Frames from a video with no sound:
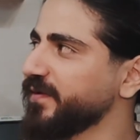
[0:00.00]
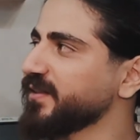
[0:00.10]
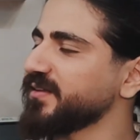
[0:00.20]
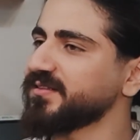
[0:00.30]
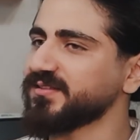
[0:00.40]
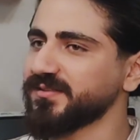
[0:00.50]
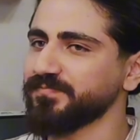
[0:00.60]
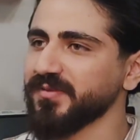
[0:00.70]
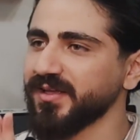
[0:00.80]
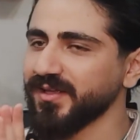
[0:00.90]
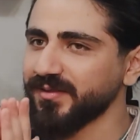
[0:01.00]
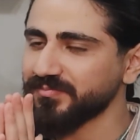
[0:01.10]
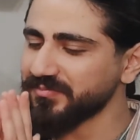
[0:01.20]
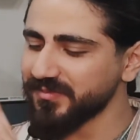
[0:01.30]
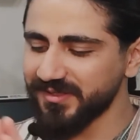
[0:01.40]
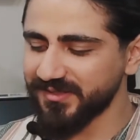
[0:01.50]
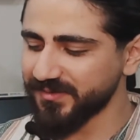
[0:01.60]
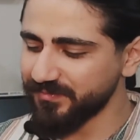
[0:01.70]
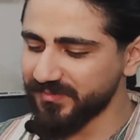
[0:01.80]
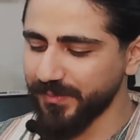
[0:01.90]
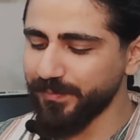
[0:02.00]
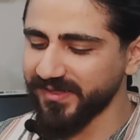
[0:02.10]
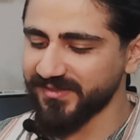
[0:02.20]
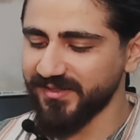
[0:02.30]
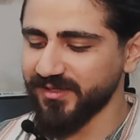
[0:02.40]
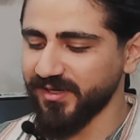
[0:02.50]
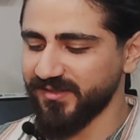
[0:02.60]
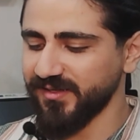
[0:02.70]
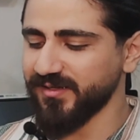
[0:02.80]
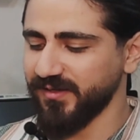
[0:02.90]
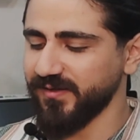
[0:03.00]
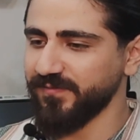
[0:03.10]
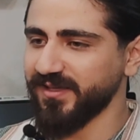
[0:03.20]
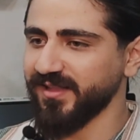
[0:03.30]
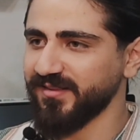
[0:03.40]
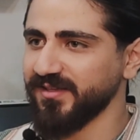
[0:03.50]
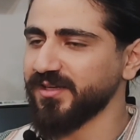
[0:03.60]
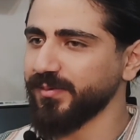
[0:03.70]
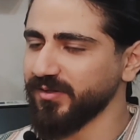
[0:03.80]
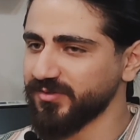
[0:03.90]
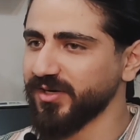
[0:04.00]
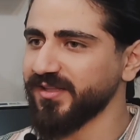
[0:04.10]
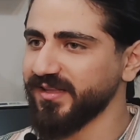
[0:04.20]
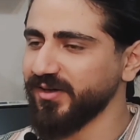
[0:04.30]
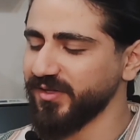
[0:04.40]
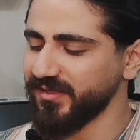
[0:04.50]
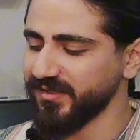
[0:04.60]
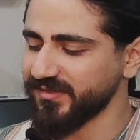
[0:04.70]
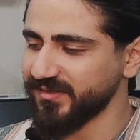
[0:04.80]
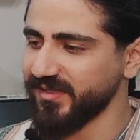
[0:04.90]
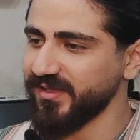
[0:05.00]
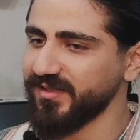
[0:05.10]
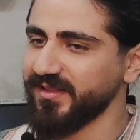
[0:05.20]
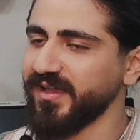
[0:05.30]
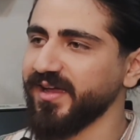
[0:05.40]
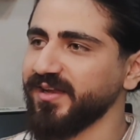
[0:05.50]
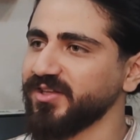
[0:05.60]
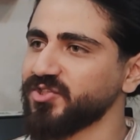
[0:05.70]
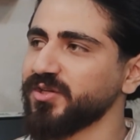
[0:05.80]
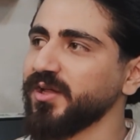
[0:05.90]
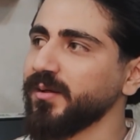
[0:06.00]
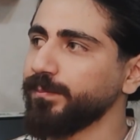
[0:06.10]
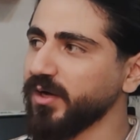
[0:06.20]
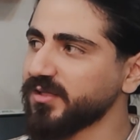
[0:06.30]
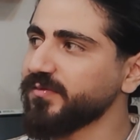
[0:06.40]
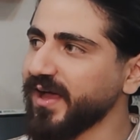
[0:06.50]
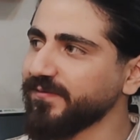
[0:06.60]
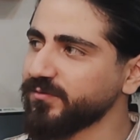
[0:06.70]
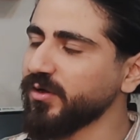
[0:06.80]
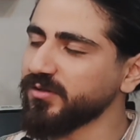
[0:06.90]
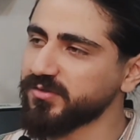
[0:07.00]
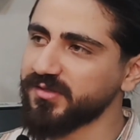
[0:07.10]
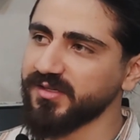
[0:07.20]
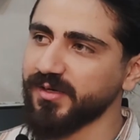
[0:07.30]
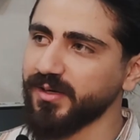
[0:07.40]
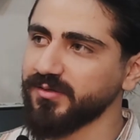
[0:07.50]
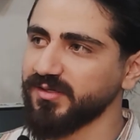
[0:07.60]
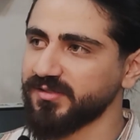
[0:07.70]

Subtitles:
field. It's the best thing I think we can think about right now in this day and age. But we have to also think about